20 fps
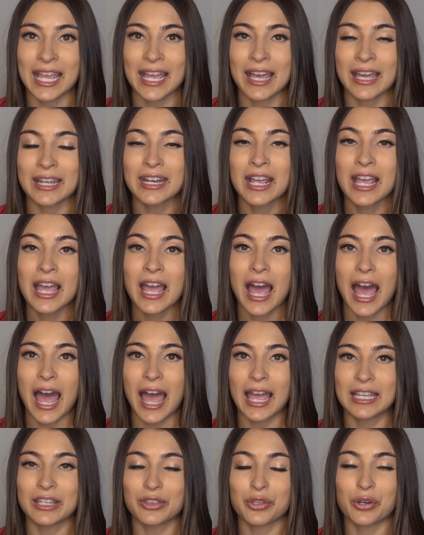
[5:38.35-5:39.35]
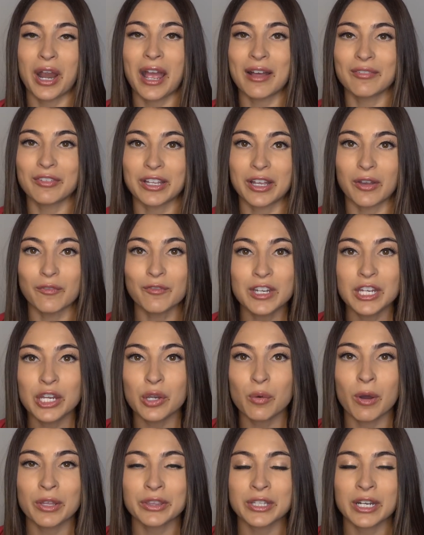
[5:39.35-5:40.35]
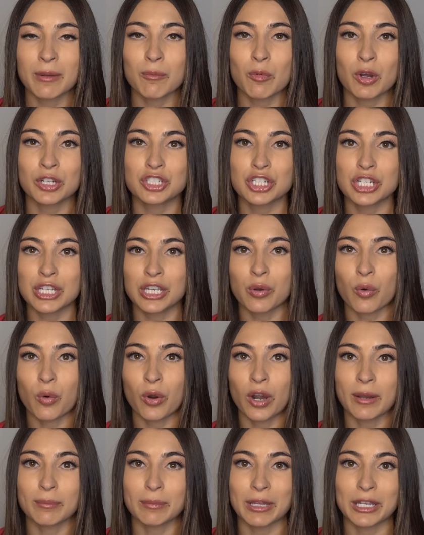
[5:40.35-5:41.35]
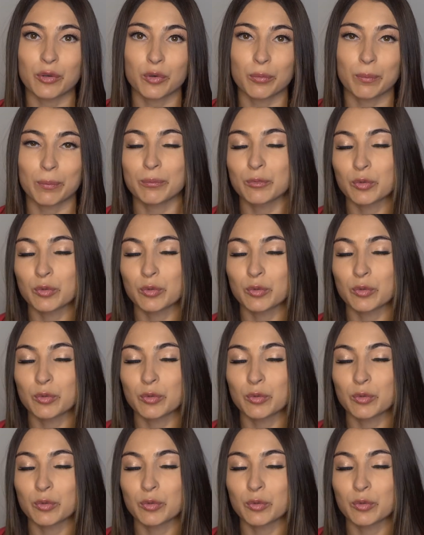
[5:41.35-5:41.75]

and I either have like a video on that I'm watching, or I'm like